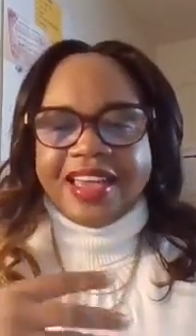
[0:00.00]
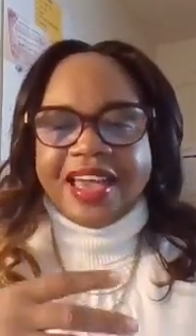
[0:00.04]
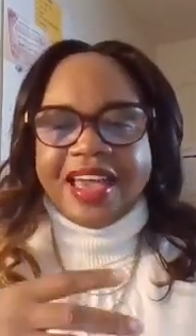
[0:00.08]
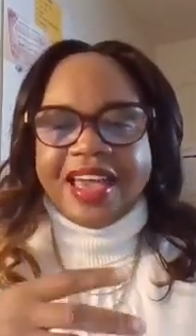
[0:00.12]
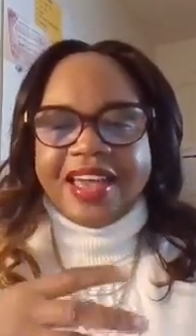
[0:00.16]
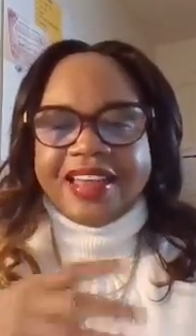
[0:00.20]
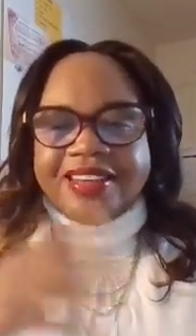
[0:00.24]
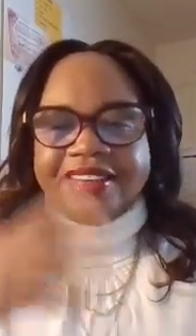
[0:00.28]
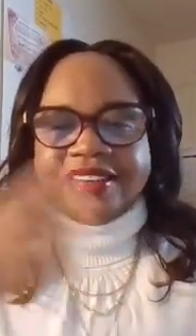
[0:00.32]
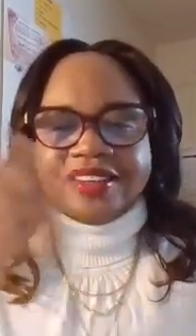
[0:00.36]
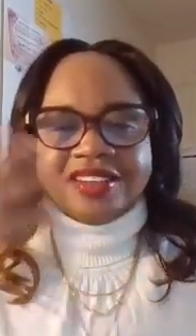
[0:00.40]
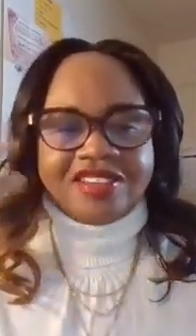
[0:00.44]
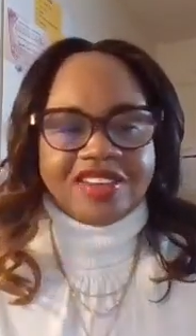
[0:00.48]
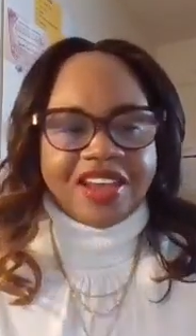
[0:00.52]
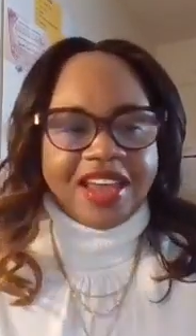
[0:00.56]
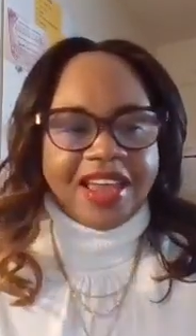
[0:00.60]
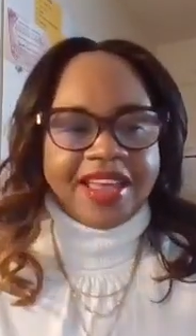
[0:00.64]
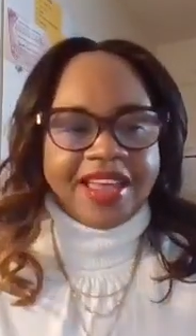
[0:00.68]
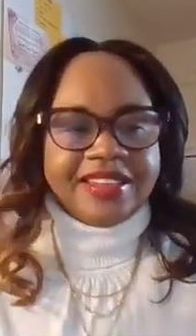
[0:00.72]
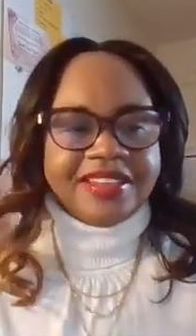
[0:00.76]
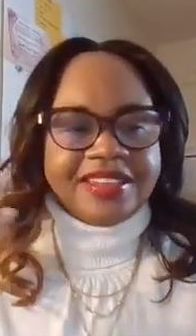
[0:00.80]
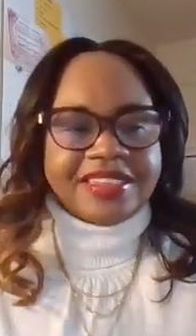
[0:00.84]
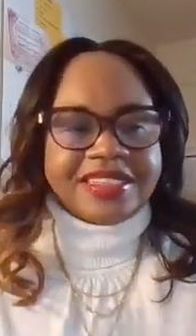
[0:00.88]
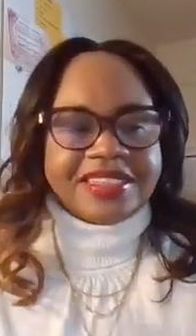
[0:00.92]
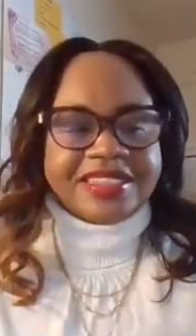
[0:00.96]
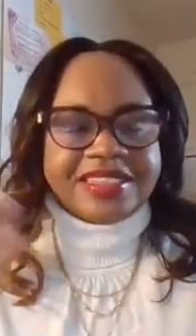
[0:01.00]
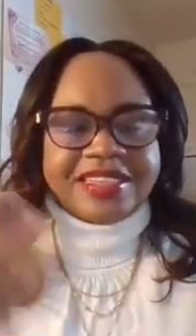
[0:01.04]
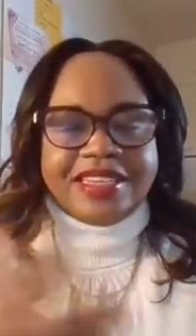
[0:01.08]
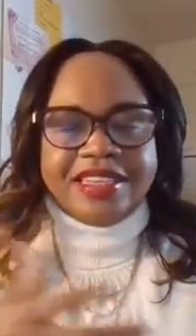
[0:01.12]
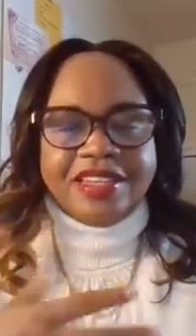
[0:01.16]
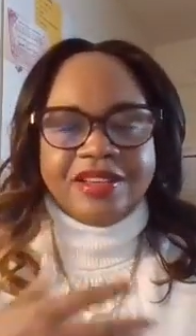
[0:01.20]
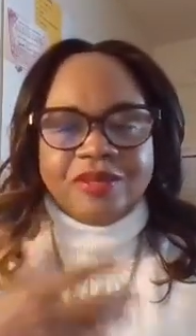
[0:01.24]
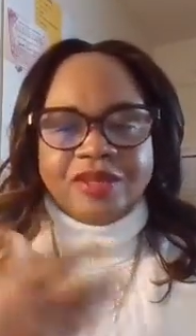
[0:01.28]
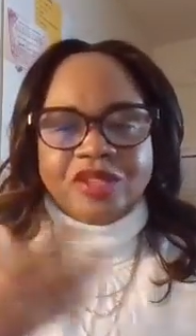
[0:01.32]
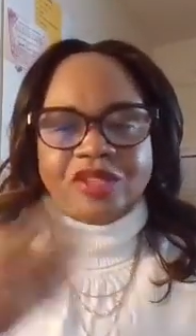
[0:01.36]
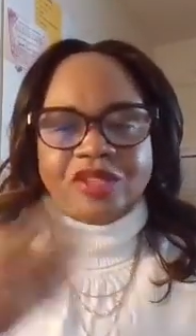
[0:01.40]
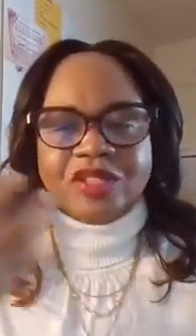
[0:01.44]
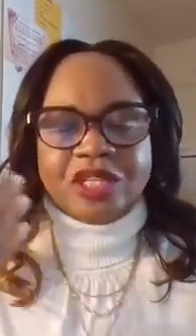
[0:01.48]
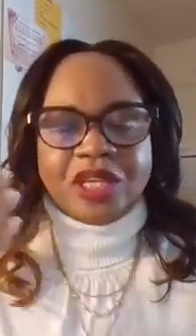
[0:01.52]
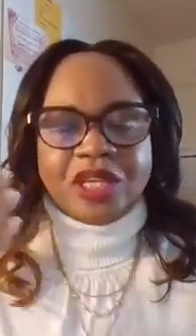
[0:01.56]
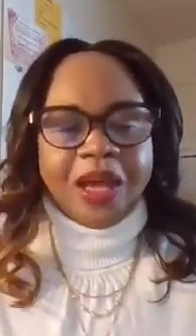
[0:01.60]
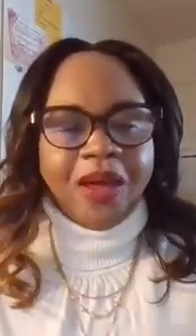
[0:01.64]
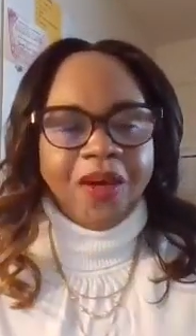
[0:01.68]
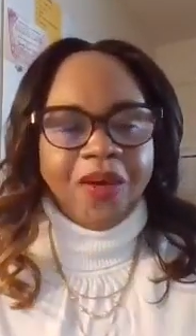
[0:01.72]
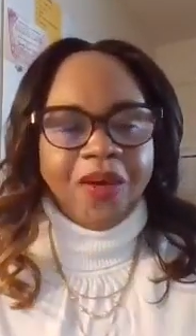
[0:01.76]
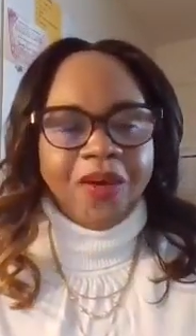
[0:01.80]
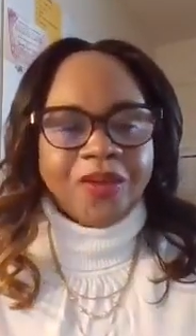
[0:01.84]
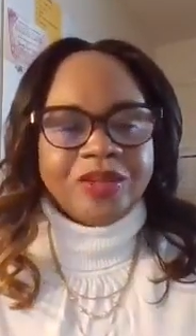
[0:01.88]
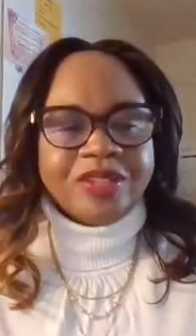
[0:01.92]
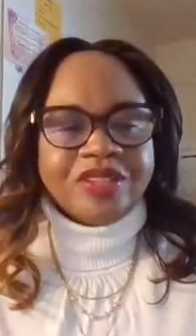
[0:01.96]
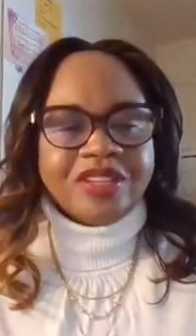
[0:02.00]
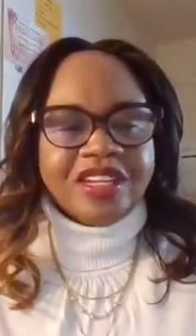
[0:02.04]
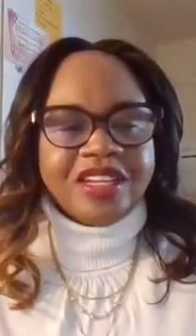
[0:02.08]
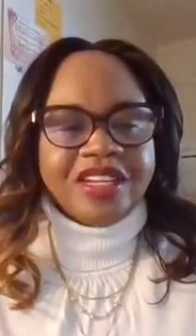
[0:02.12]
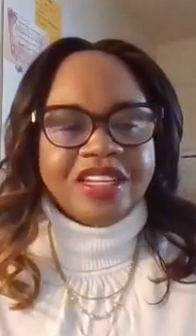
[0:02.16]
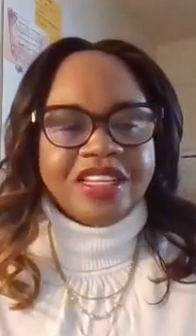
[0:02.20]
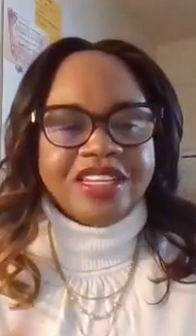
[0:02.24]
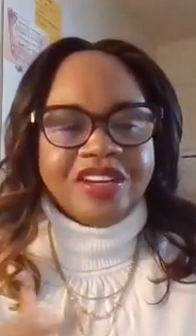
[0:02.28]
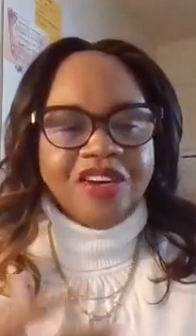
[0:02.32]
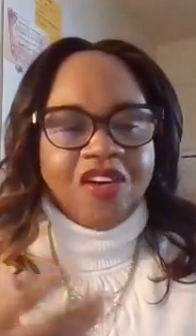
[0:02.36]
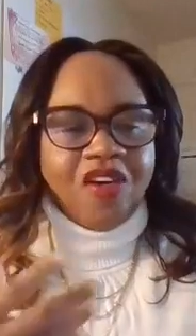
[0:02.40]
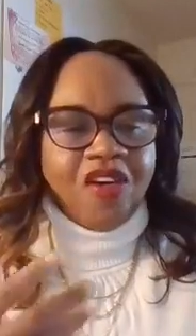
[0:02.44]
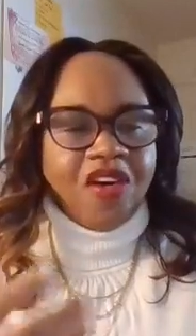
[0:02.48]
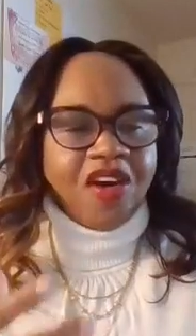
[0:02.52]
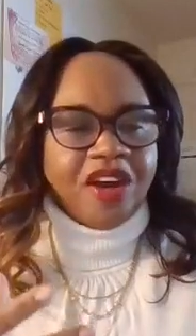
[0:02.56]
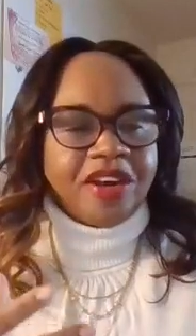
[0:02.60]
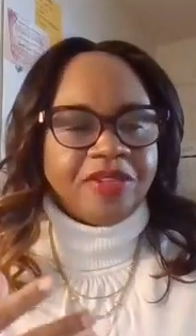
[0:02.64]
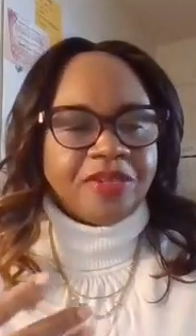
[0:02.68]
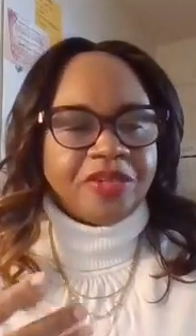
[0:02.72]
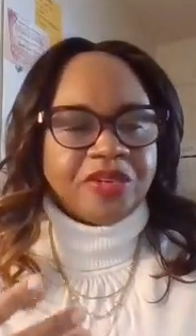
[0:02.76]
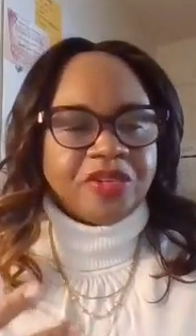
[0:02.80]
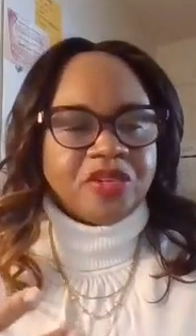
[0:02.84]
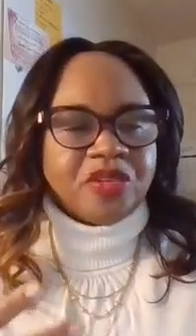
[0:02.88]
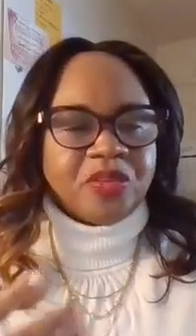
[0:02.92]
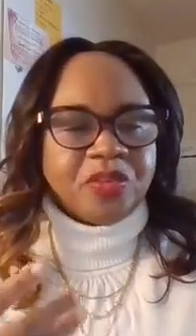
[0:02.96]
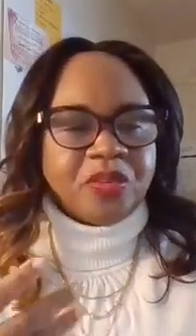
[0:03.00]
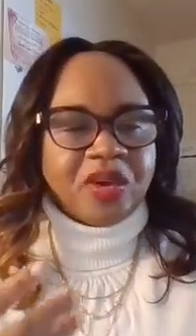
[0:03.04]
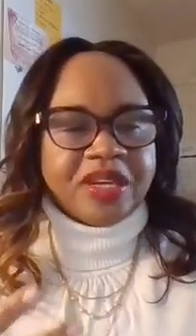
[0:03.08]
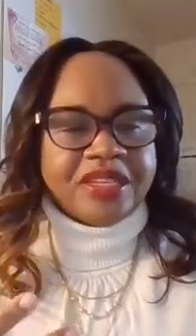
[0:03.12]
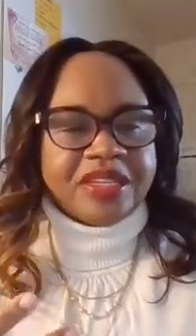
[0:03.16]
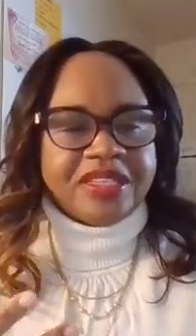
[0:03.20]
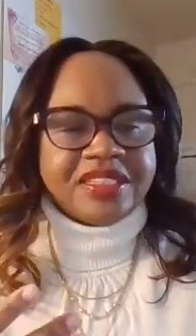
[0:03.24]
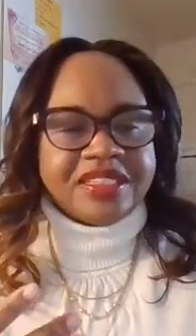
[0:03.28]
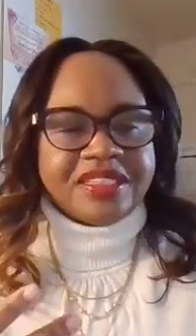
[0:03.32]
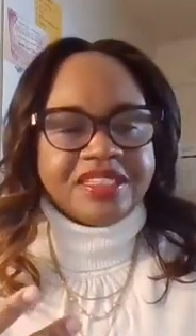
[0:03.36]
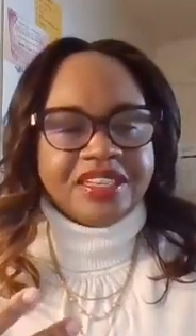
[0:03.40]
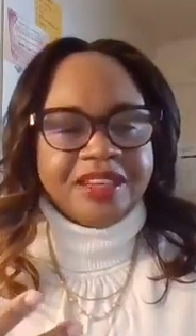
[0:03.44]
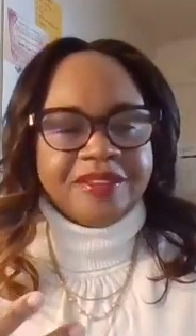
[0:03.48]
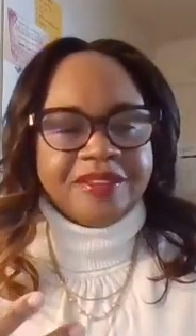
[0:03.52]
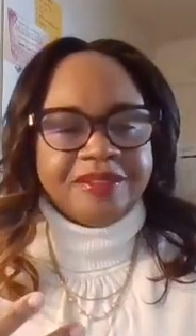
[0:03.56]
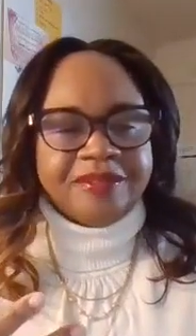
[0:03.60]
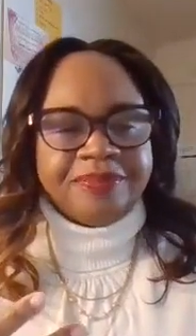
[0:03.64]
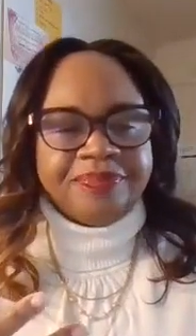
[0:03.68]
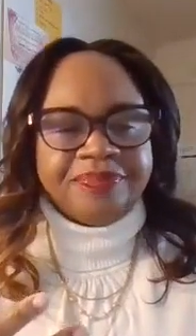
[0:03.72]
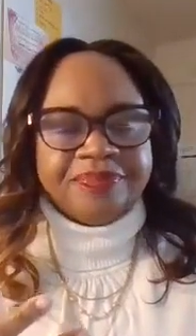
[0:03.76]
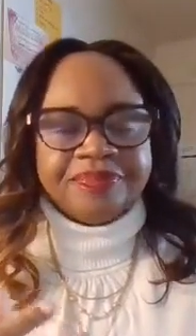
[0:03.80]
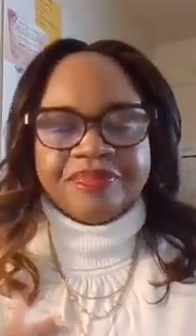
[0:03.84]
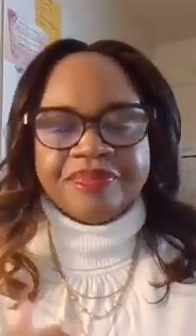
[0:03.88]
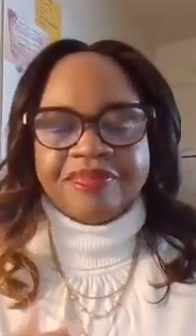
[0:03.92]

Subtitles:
and the child seems totally unresponsive.